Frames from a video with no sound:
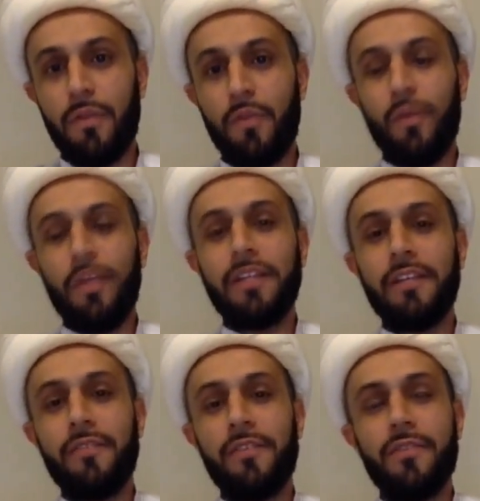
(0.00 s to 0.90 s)
We
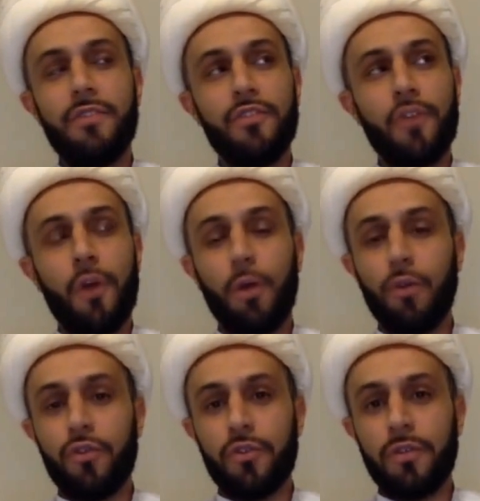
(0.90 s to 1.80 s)
live in this
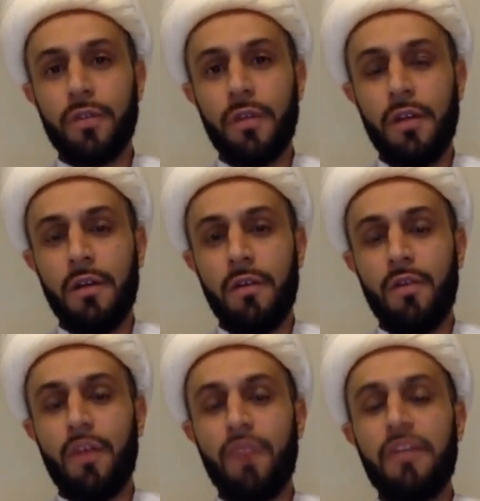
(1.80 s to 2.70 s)
culture
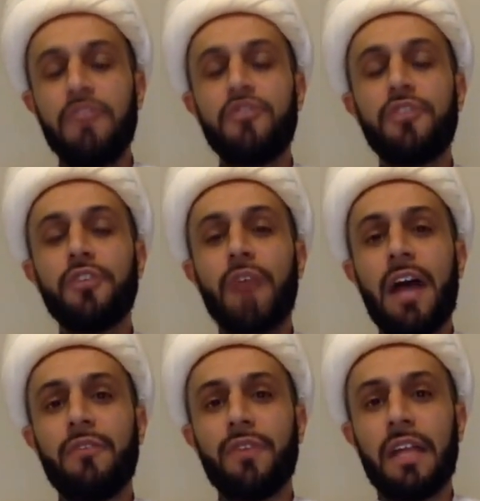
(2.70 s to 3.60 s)
of instant
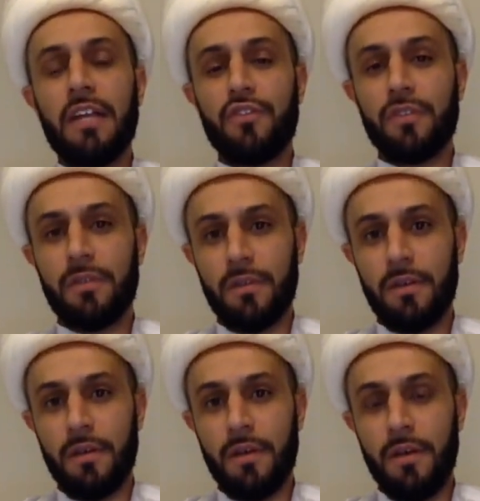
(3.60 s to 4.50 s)
gratification.
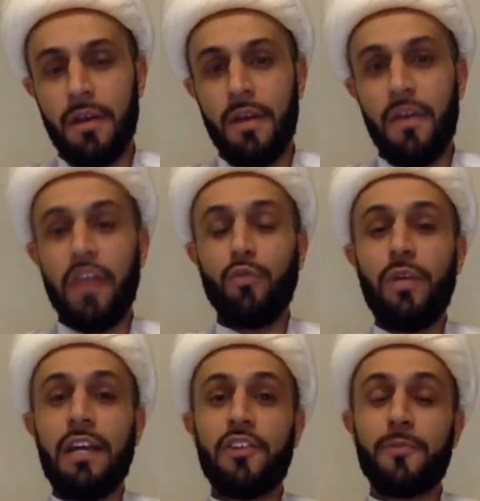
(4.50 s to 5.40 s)
And
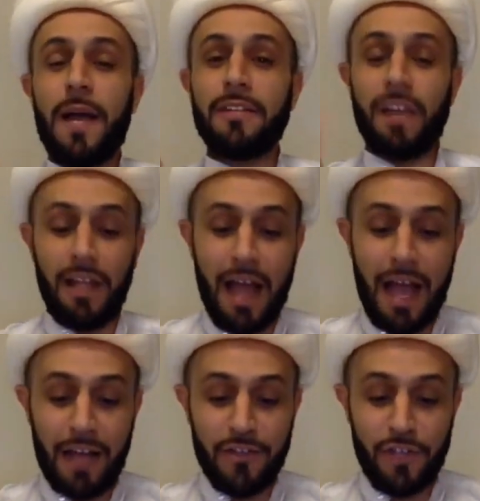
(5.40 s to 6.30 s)
we expect
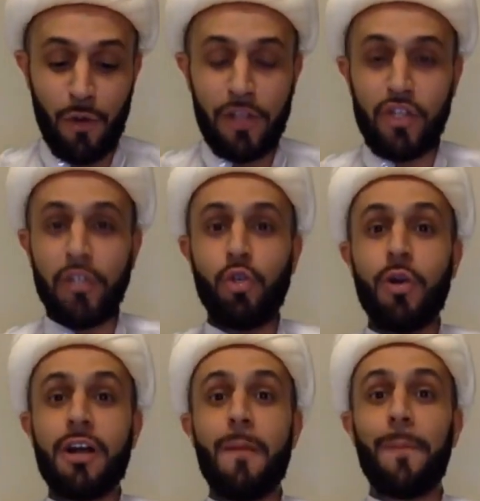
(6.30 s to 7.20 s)
Allah Azza wa Jal
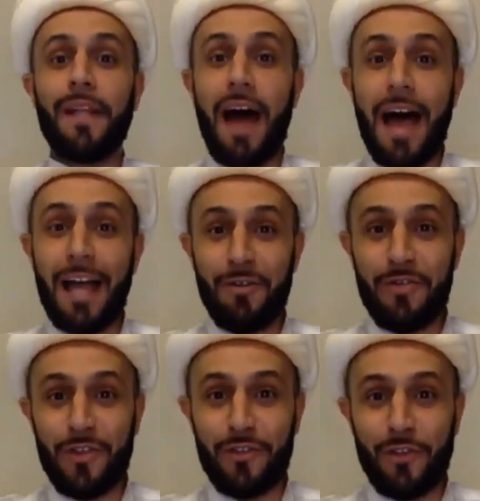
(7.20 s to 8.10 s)
to comply
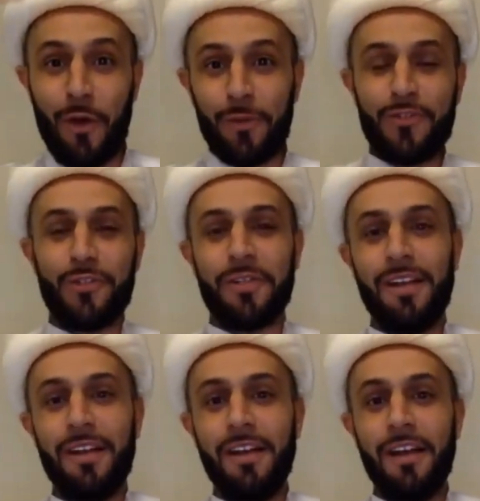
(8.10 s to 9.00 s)
with this culture.
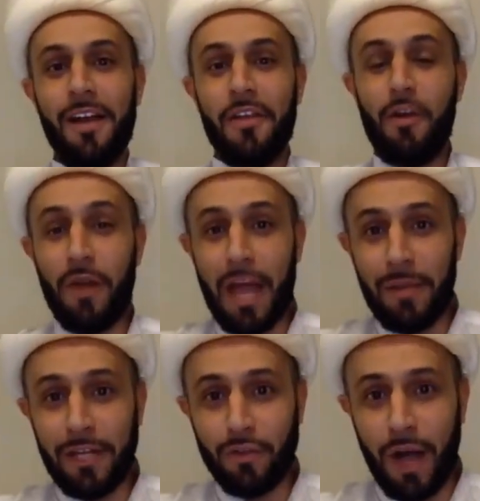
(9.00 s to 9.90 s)
That when I
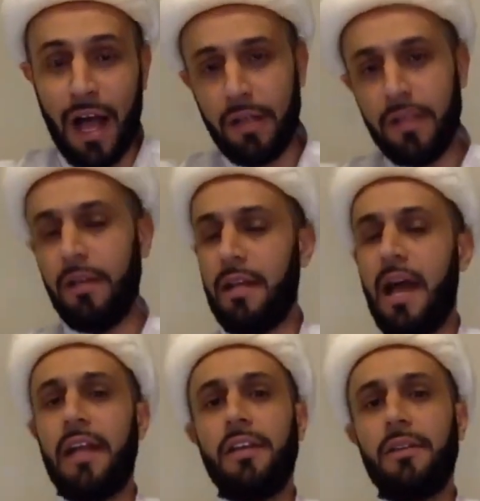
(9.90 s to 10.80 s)
make dua,
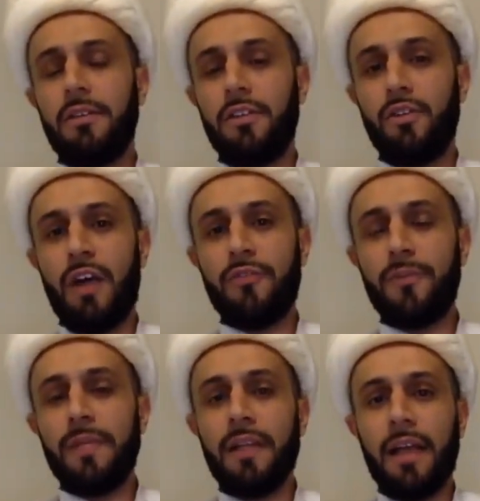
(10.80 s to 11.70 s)
ilahi, you have
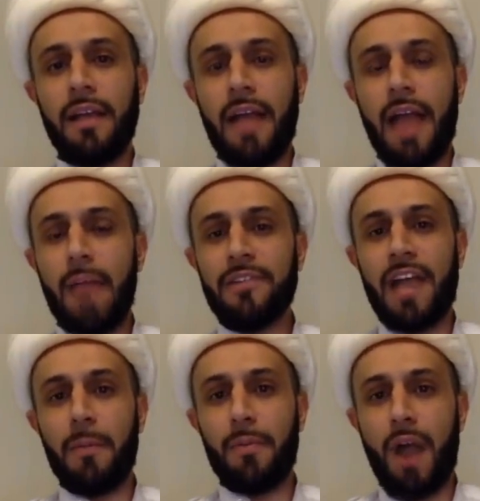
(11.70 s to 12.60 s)
to be like
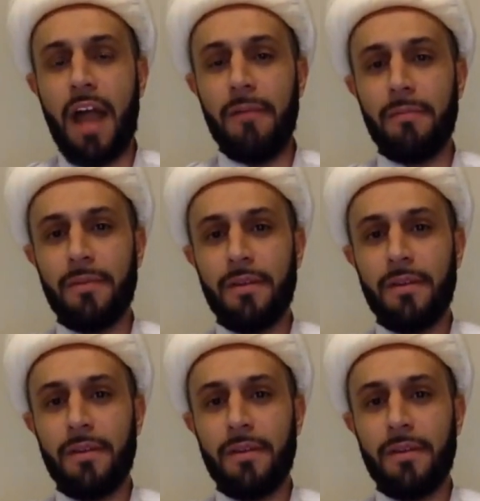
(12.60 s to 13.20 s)
Amazon Prime.